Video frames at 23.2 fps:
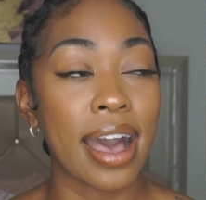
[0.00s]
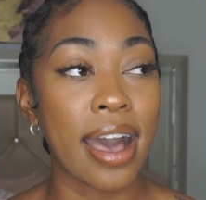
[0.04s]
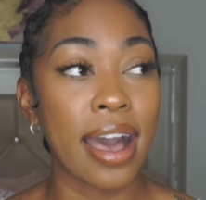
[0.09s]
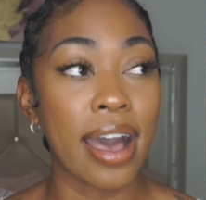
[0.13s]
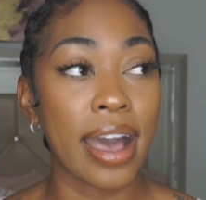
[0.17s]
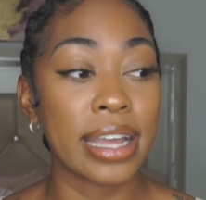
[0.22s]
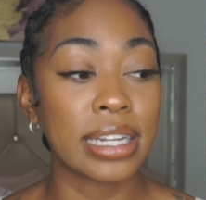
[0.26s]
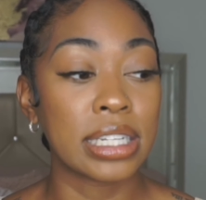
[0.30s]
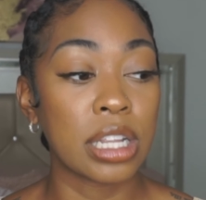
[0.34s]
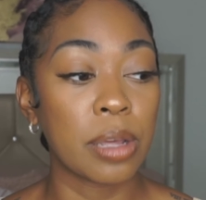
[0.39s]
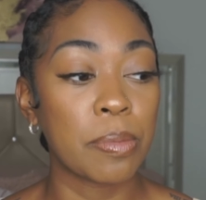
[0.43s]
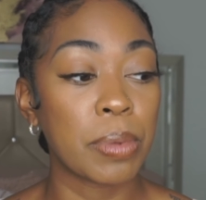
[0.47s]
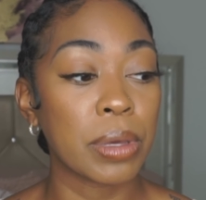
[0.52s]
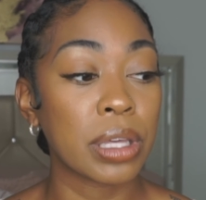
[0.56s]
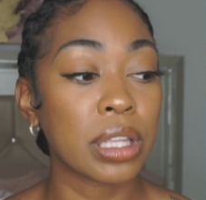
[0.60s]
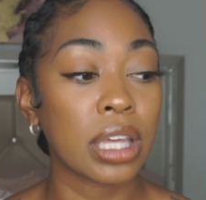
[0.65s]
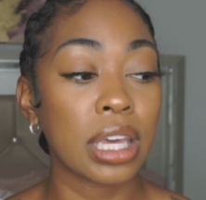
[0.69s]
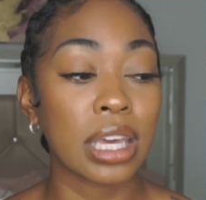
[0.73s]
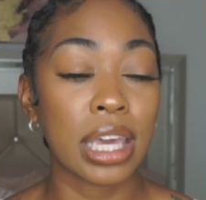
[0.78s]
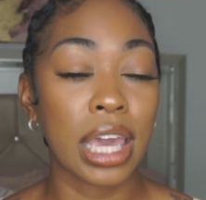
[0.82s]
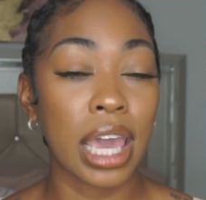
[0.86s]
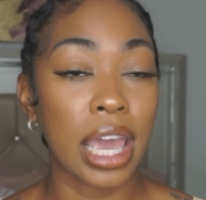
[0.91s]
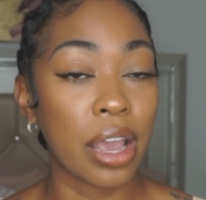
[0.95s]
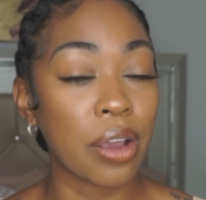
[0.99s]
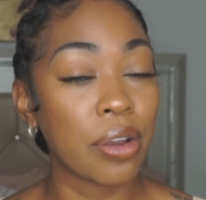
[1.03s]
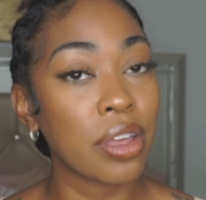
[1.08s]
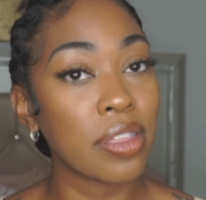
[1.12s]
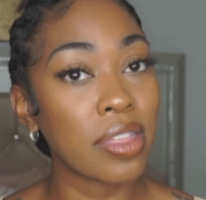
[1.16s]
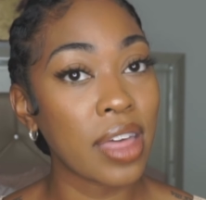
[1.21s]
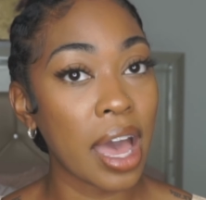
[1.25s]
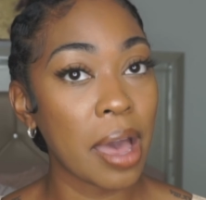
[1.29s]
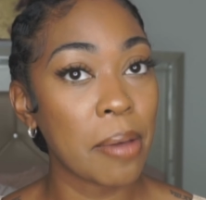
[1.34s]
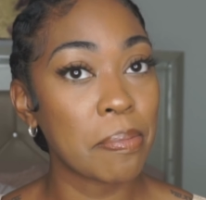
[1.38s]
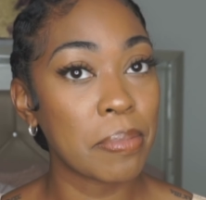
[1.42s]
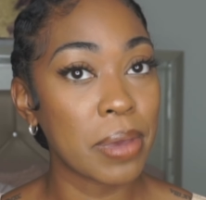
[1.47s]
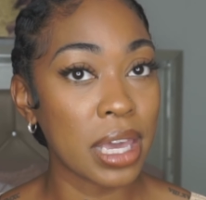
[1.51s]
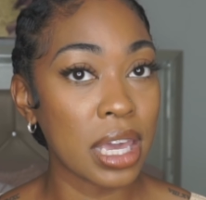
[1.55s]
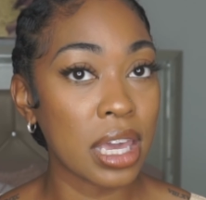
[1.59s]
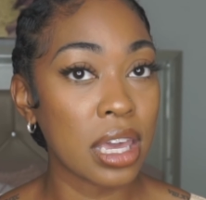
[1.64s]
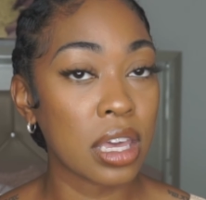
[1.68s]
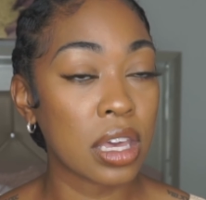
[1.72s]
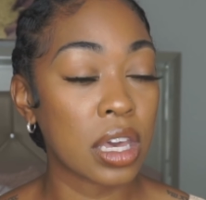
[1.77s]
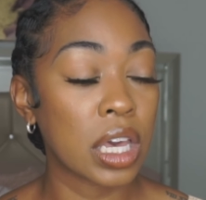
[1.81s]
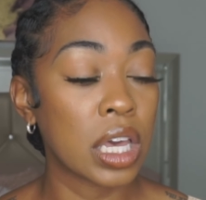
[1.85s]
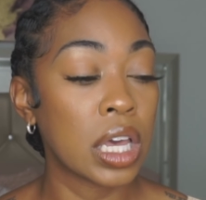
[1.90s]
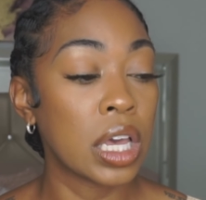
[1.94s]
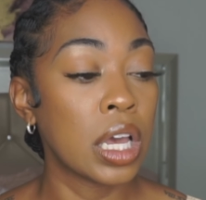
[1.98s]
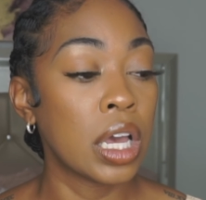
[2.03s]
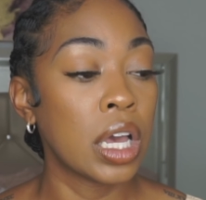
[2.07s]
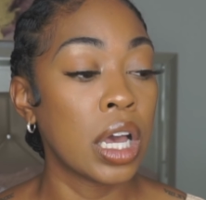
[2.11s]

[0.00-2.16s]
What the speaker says: I typically carry that pink